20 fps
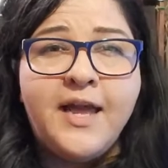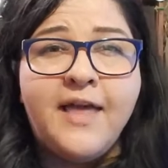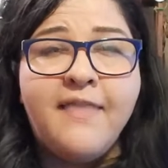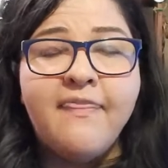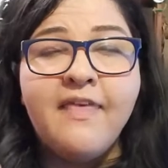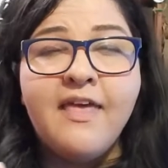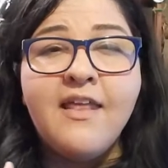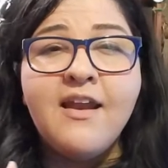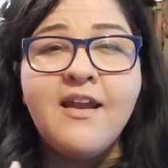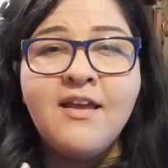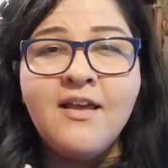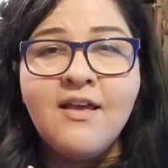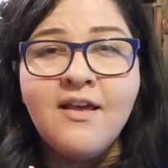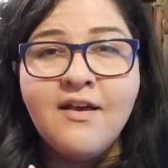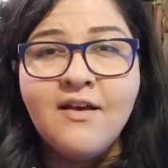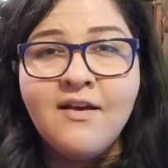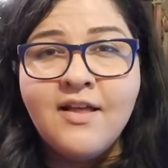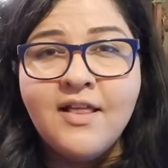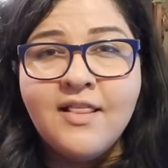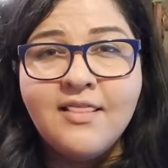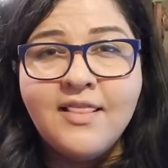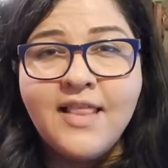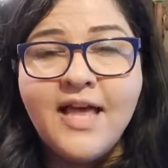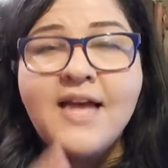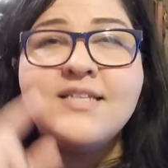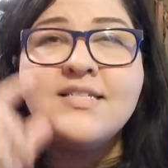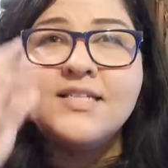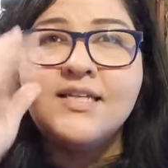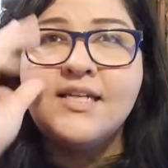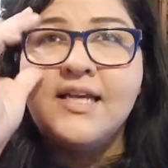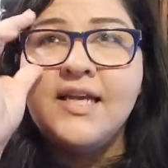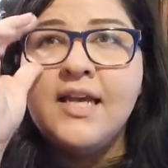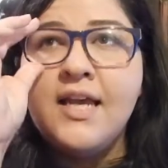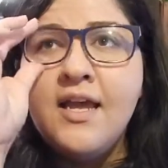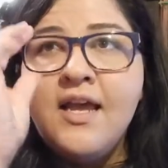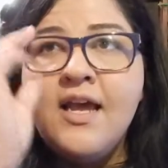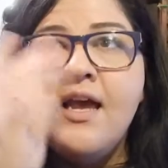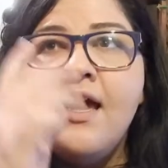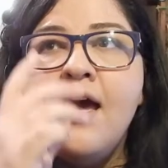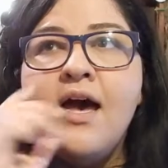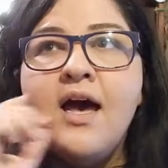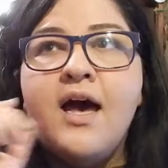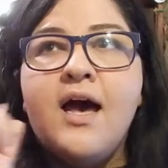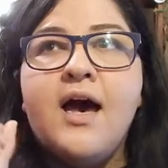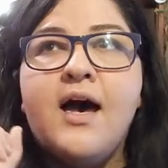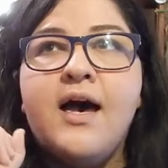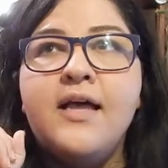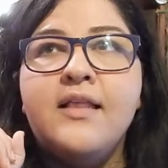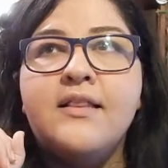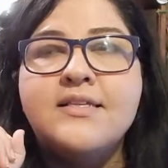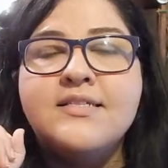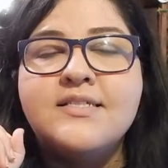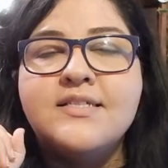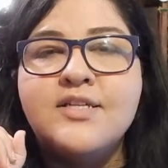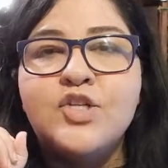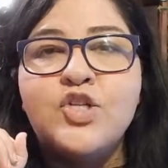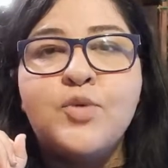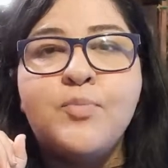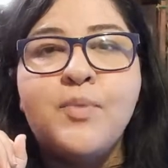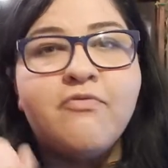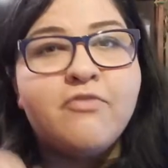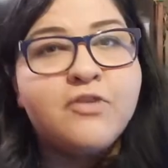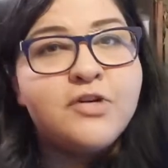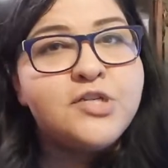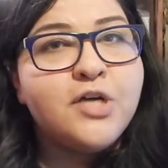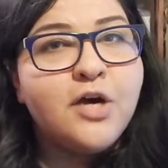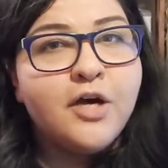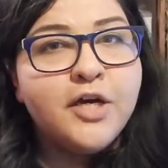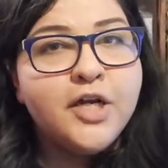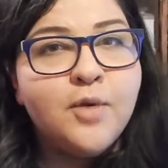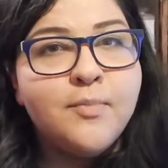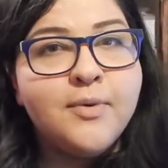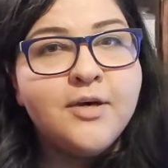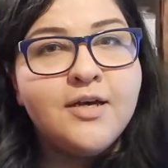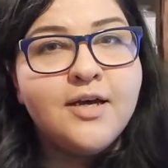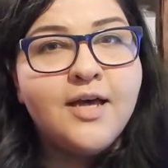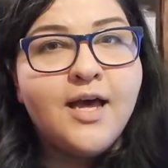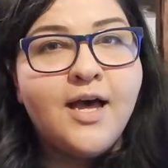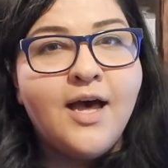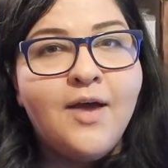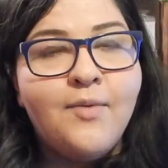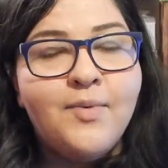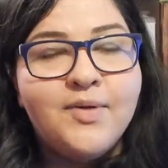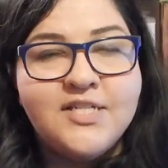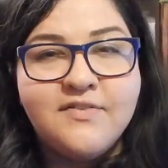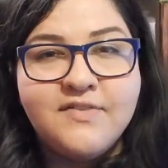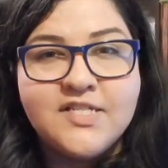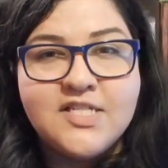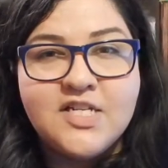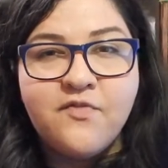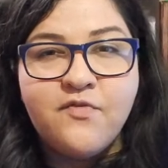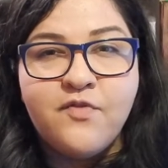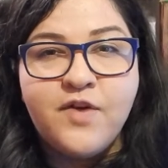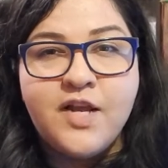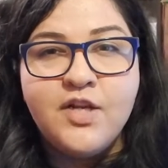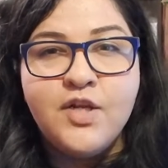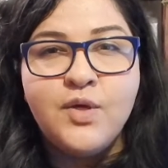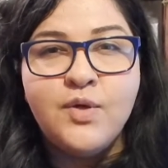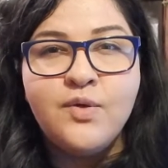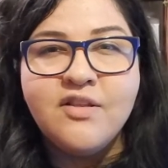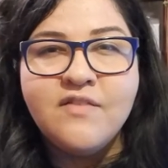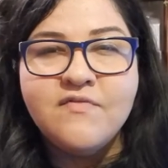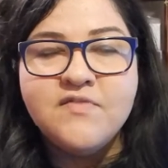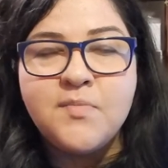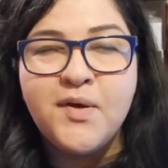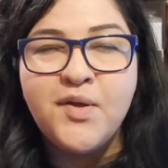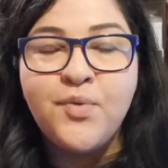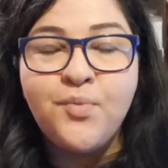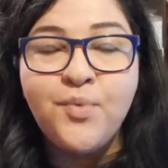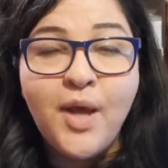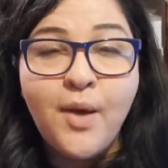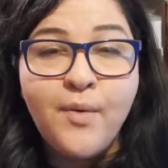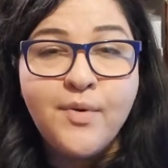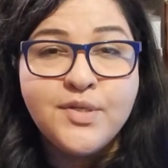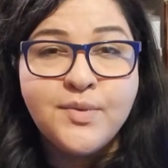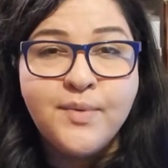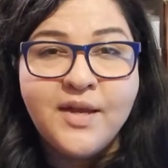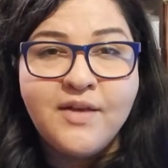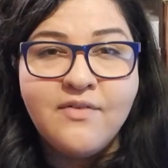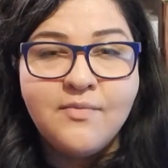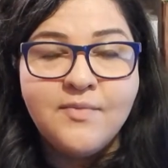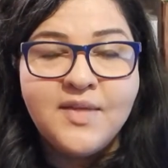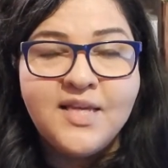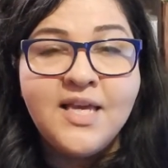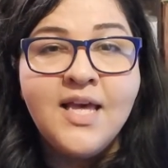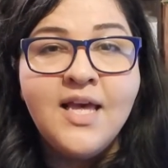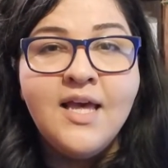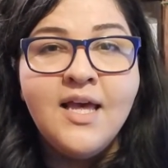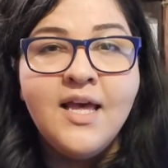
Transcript: And then lastly, I listened to my first audiobook. I went to visit a friend who lives about three hours away from me.